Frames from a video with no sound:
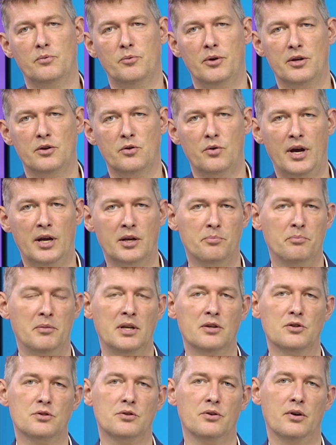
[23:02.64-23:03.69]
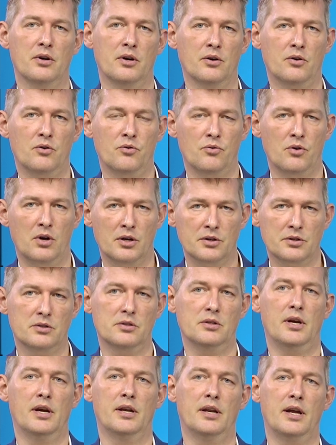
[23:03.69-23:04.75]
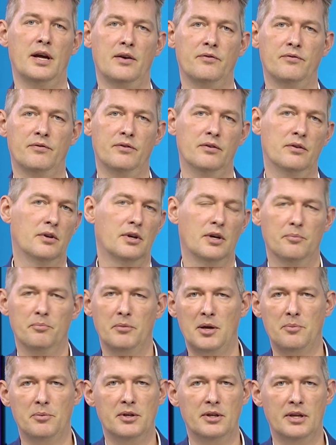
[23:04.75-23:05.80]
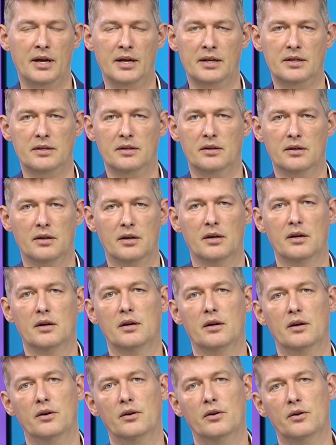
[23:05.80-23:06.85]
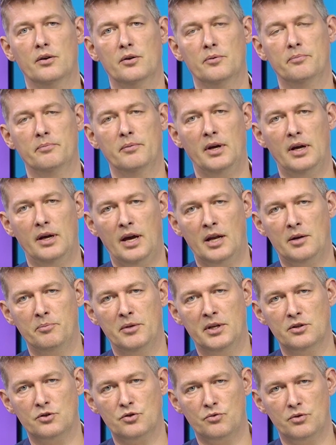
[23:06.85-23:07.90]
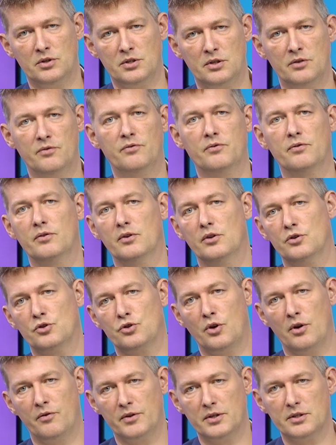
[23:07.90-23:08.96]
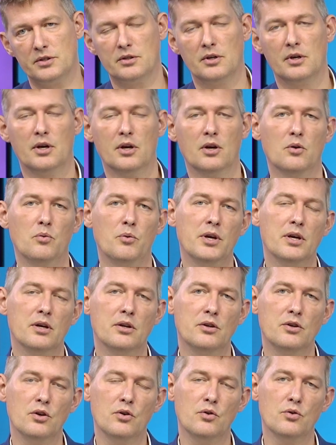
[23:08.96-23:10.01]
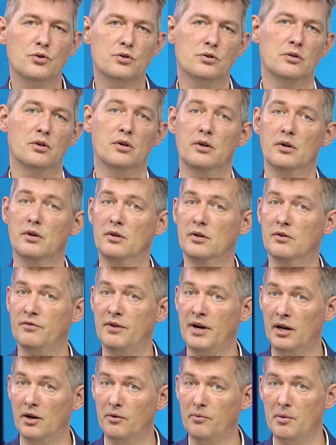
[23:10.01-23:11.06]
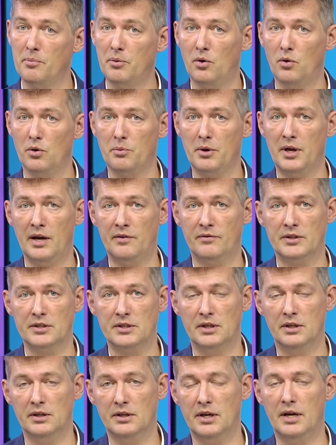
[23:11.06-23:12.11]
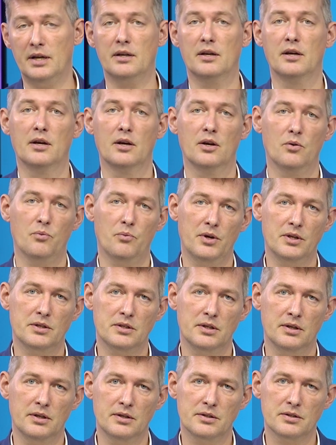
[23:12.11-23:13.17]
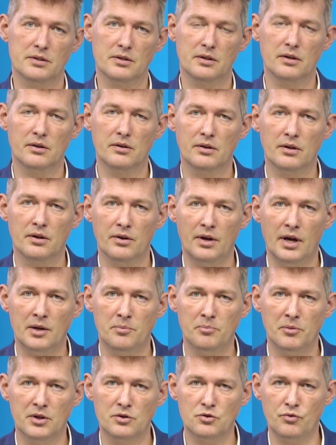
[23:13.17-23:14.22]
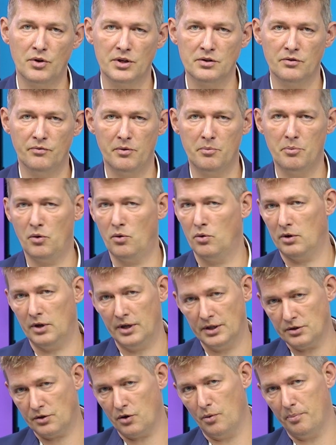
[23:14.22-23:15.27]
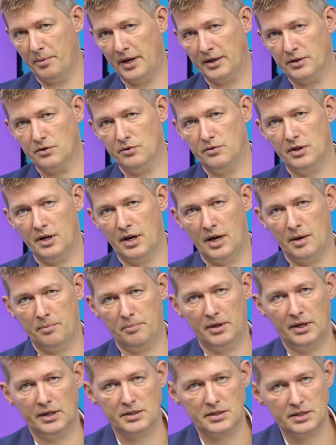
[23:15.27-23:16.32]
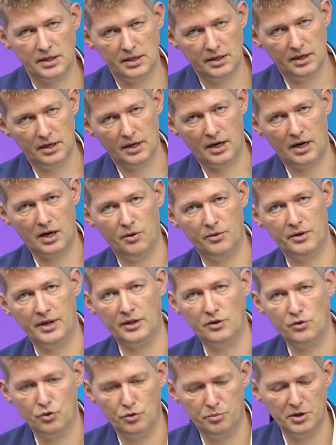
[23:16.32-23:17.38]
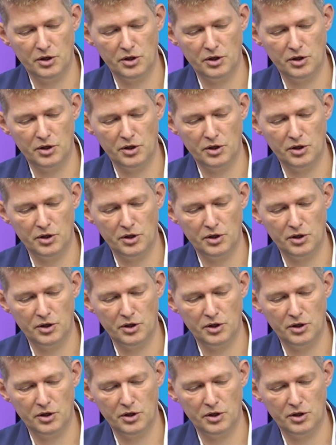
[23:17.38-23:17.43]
where you administer across and have maybe that administrative service. We can use the final report we haven't seen yet, which is the administration report. Let's go back to the app and see how that could be